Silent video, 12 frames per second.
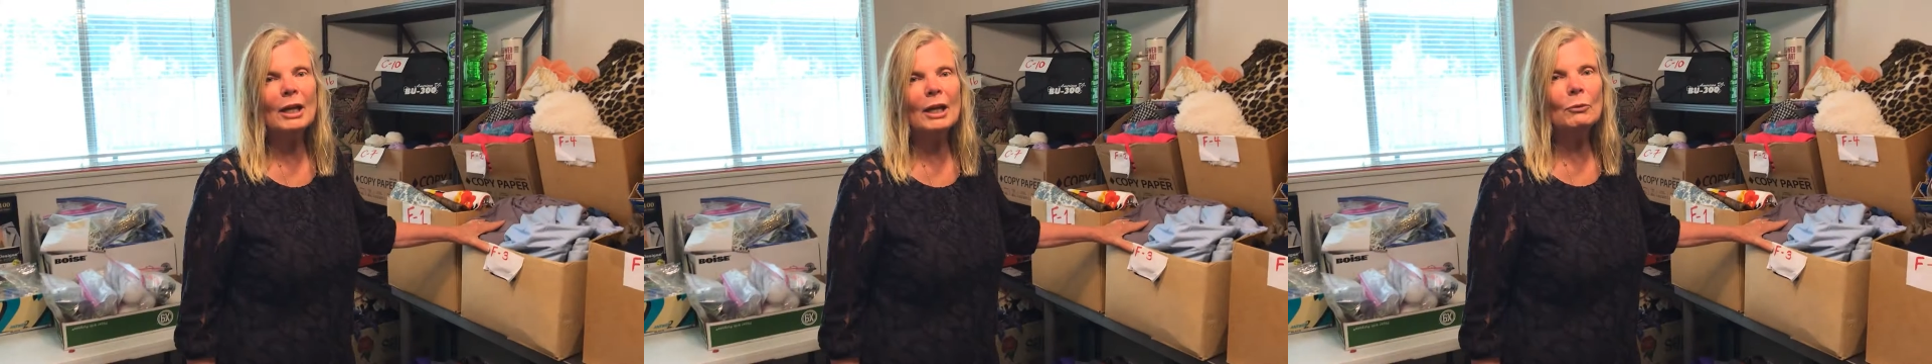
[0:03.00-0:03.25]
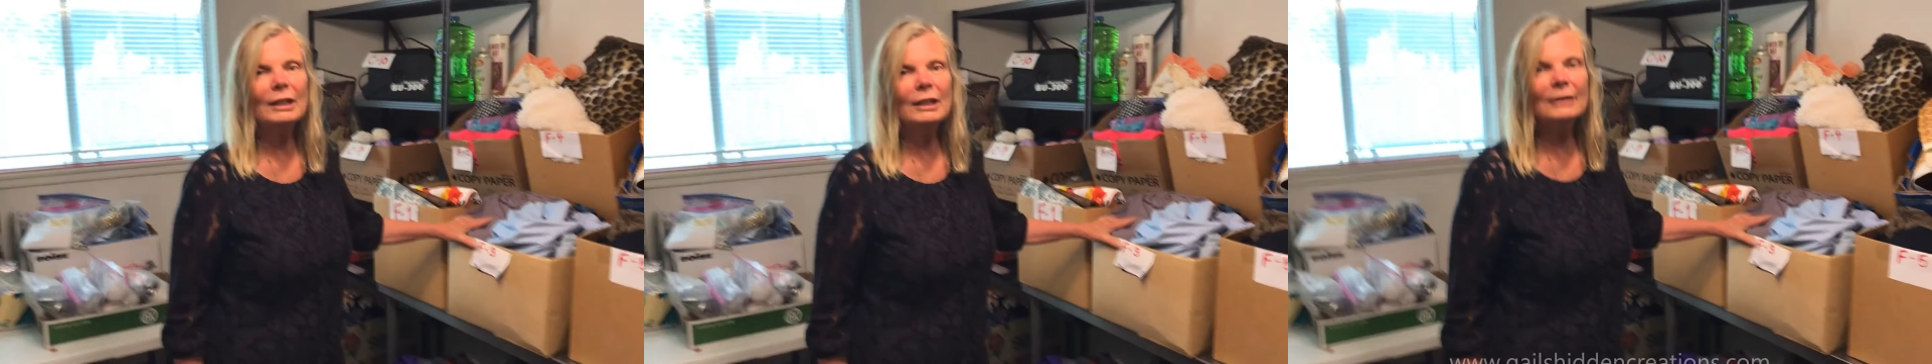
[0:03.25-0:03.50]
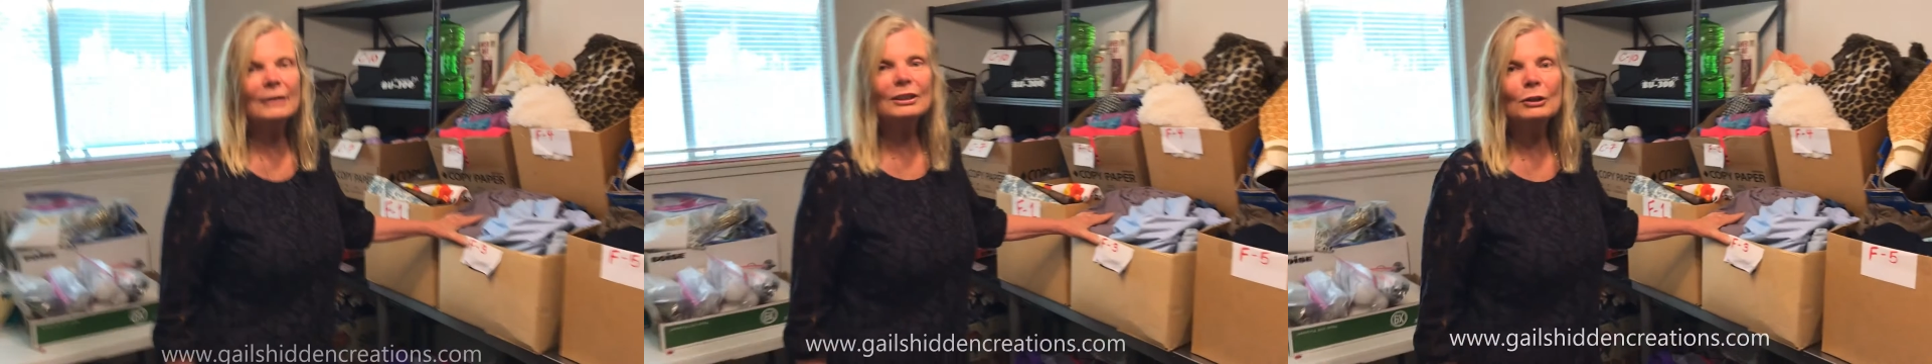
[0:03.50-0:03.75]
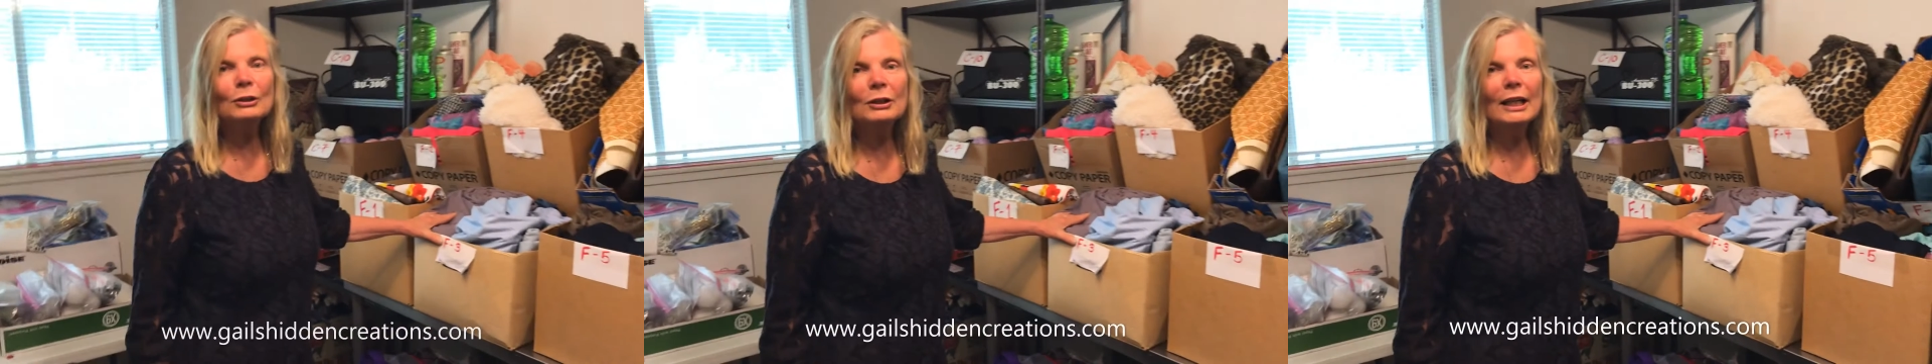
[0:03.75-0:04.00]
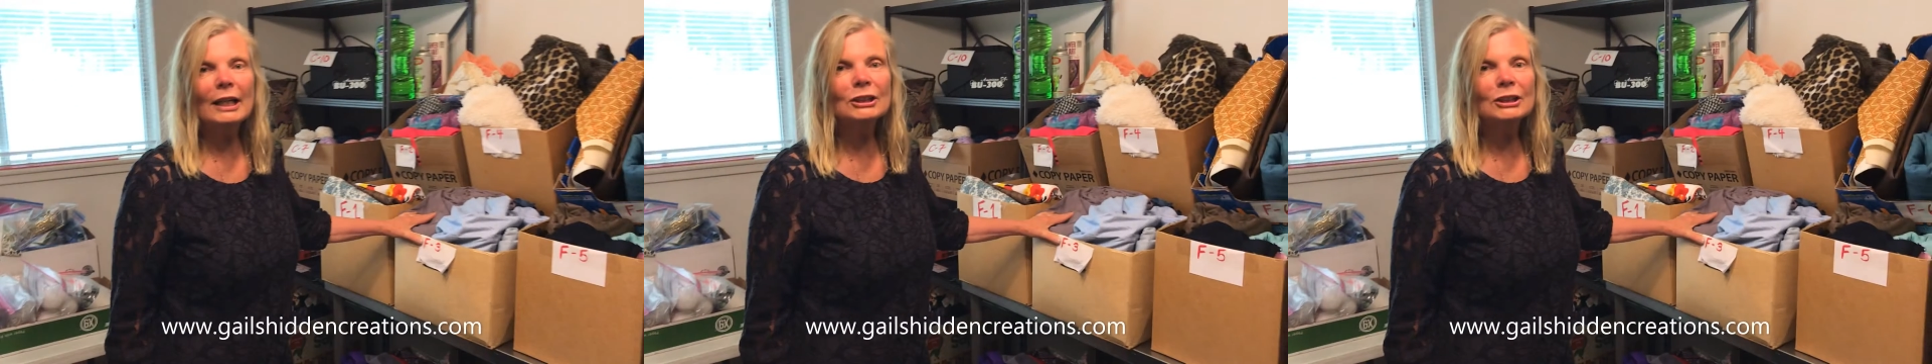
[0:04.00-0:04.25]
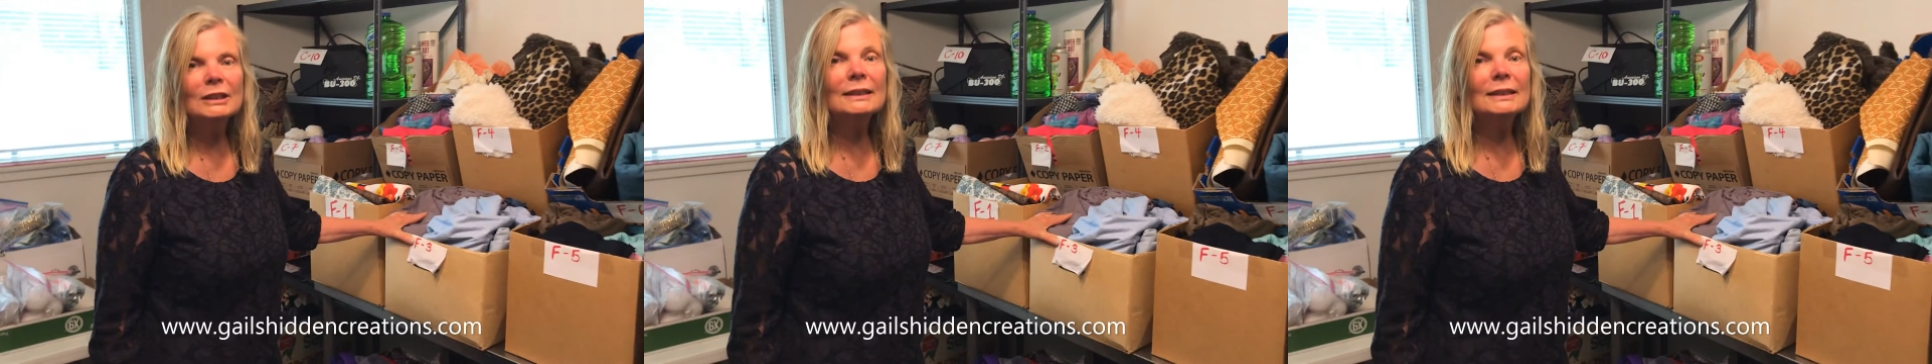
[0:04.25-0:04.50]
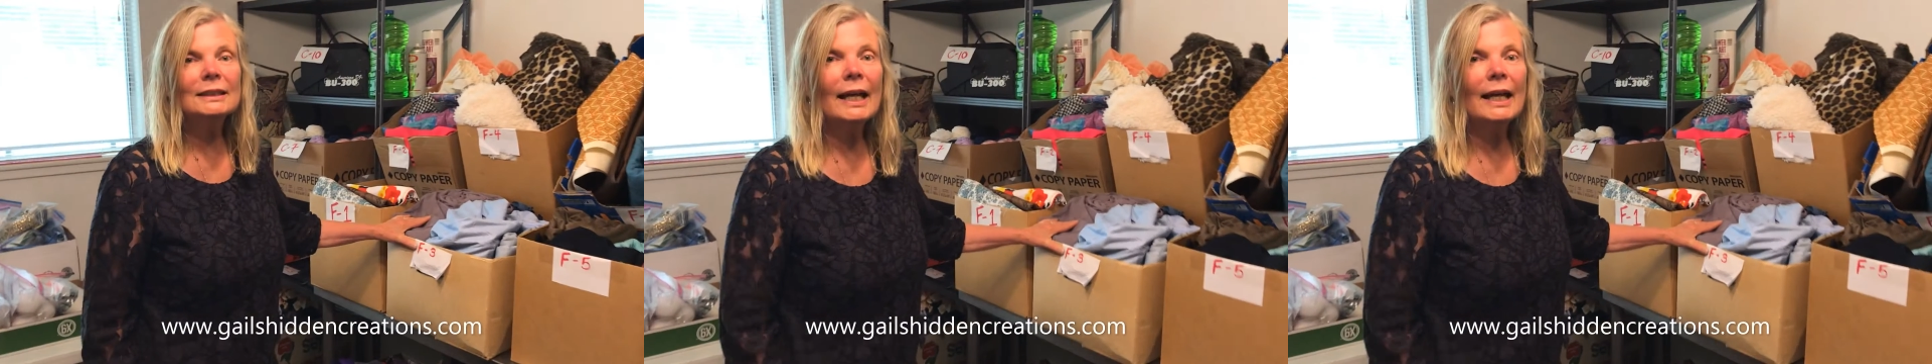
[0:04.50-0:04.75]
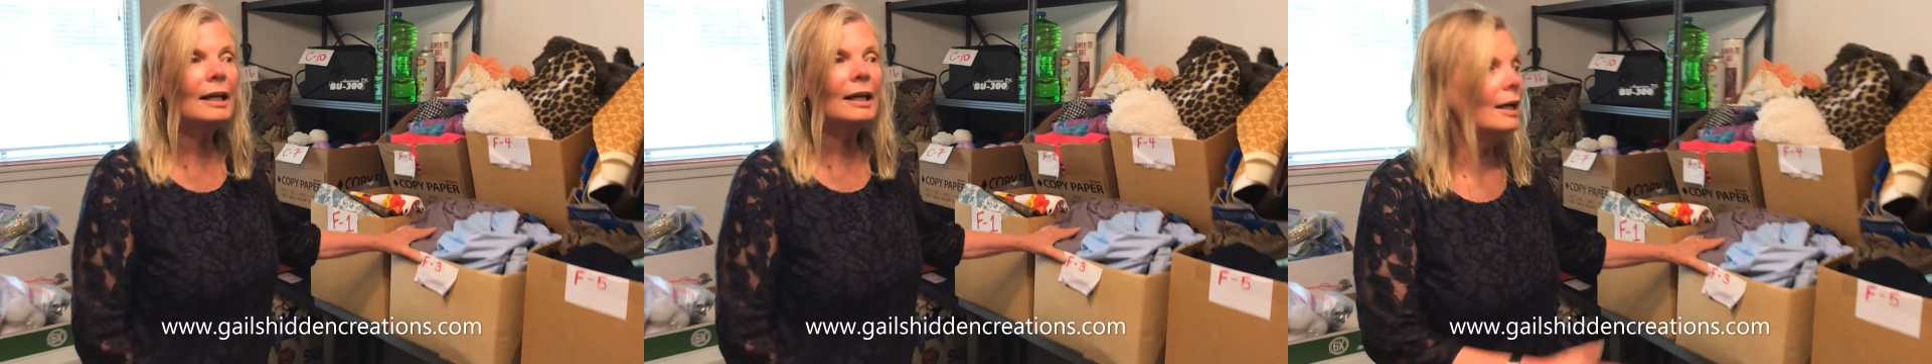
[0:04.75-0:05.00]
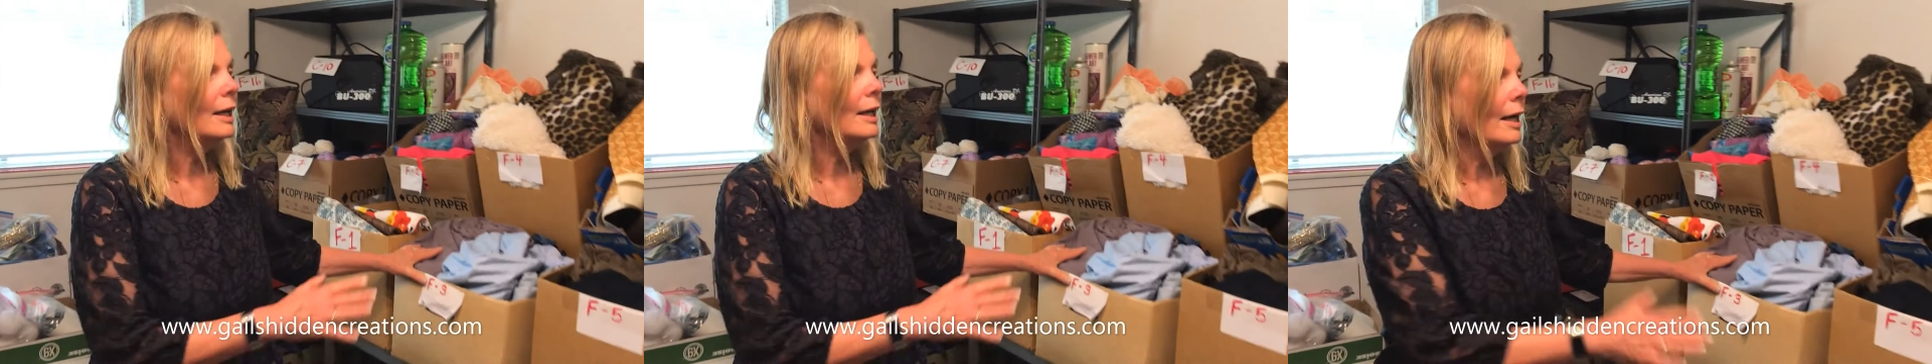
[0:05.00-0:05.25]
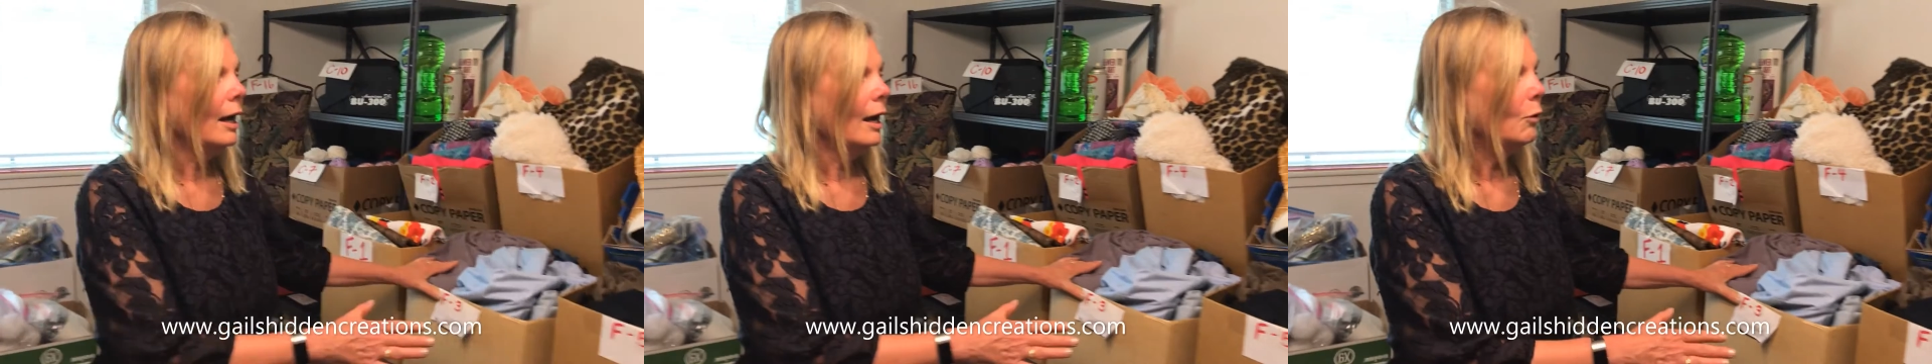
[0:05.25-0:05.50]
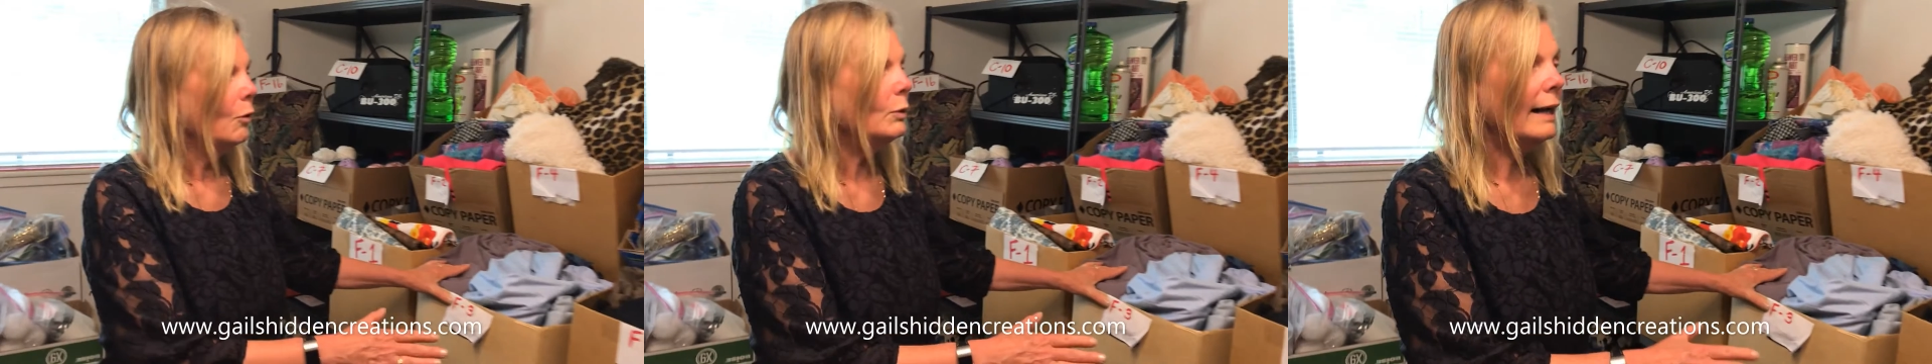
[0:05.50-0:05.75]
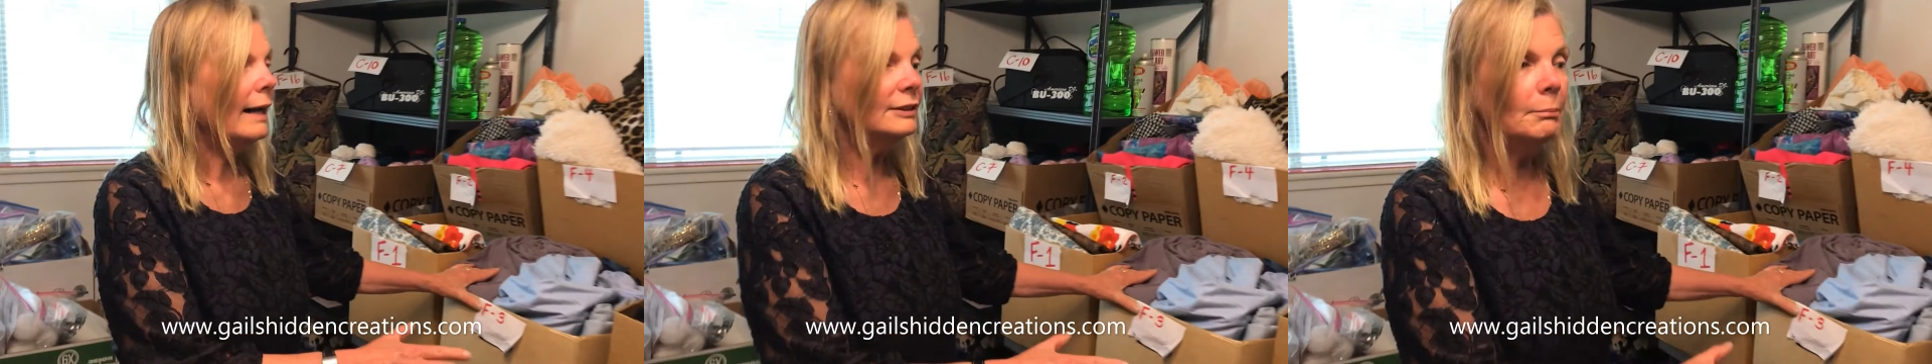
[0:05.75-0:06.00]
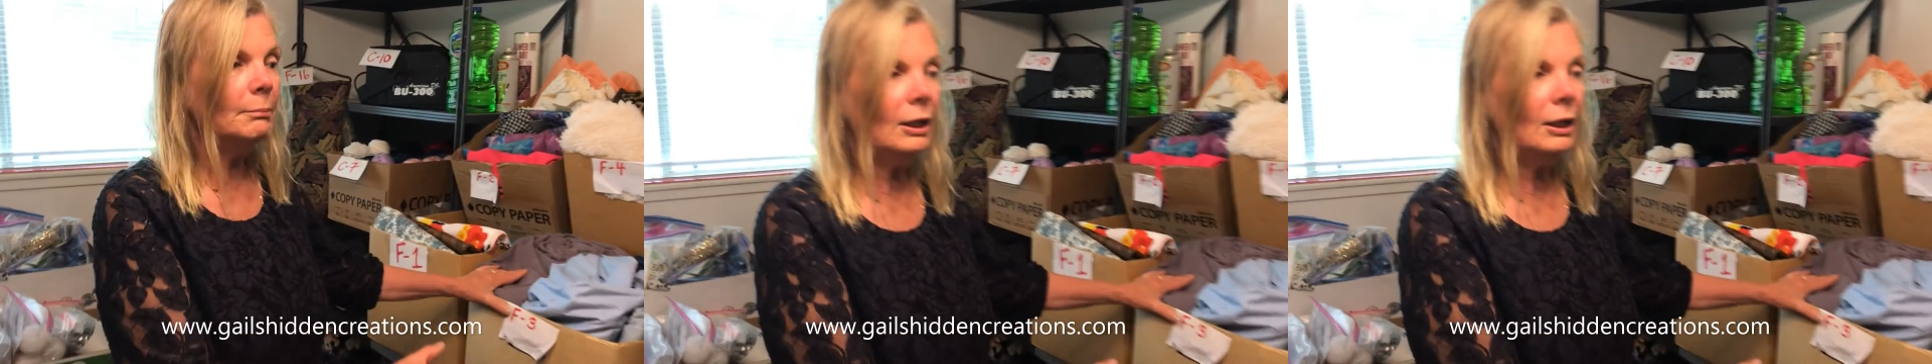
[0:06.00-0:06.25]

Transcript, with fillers: Gail with Gail's Hidden Creations. Today we have some